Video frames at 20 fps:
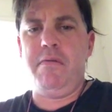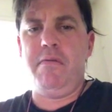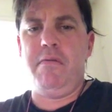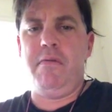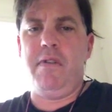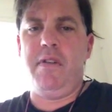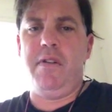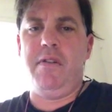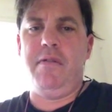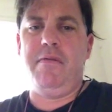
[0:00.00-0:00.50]

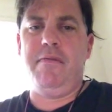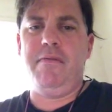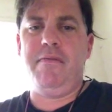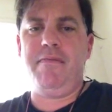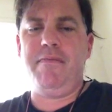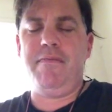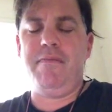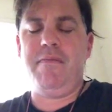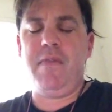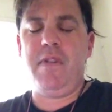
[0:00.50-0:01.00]
Well,
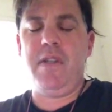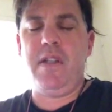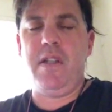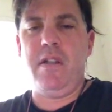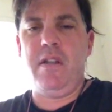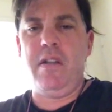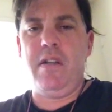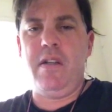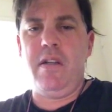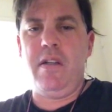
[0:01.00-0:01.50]

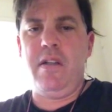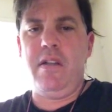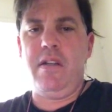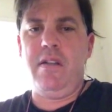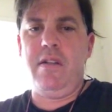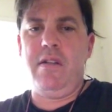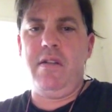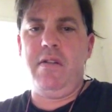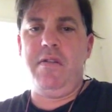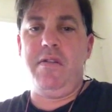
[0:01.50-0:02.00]

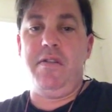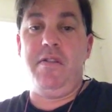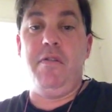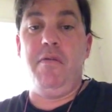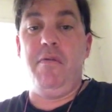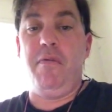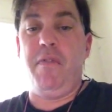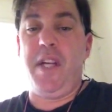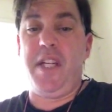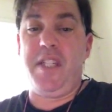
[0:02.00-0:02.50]
it's
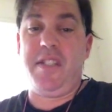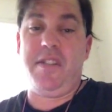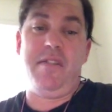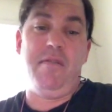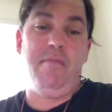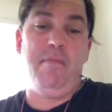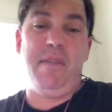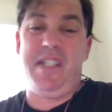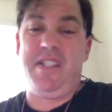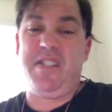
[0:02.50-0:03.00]
no thanks
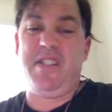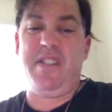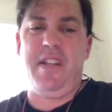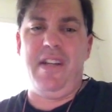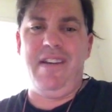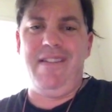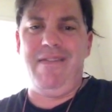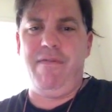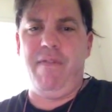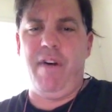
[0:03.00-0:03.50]
to my
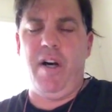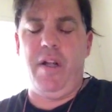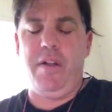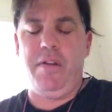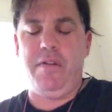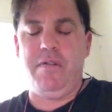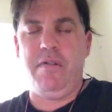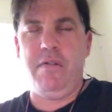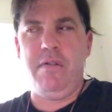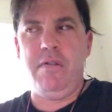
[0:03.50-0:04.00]

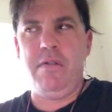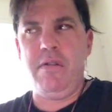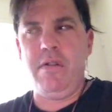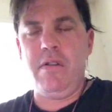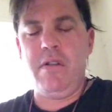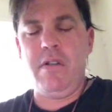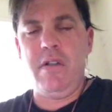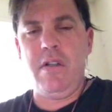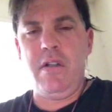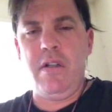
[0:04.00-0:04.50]
stepfather.
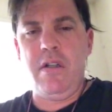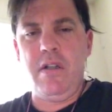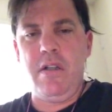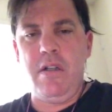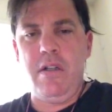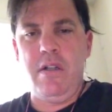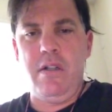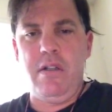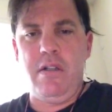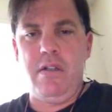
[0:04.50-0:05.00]

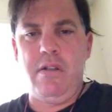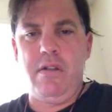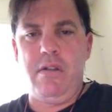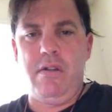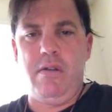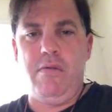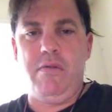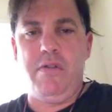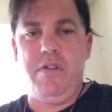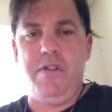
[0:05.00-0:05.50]

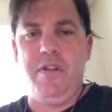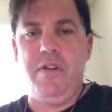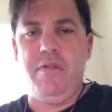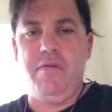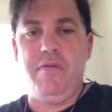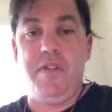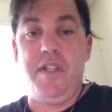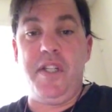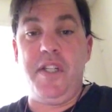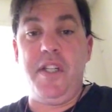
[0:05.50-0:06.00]
Lord
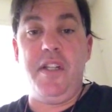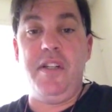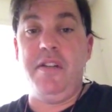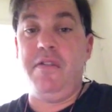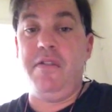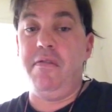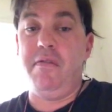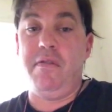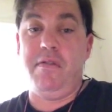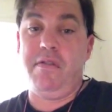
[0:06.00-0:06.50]
knows he
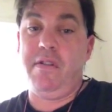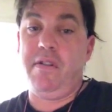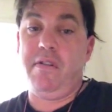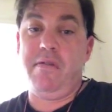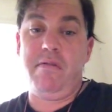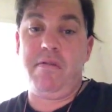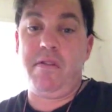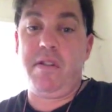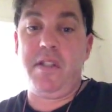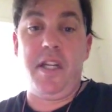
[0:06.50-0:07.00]
didn't
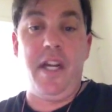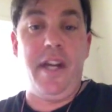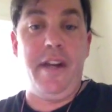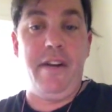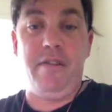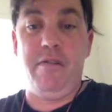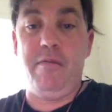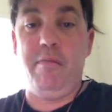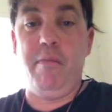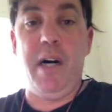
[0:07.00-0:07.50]

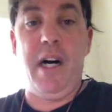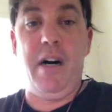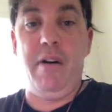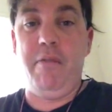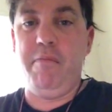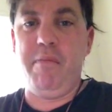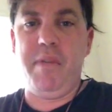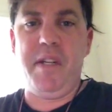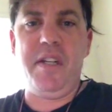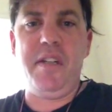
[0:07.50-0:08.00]
care about
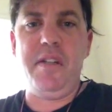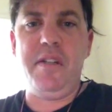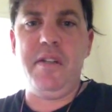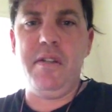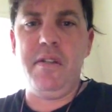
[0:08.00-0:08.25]
me.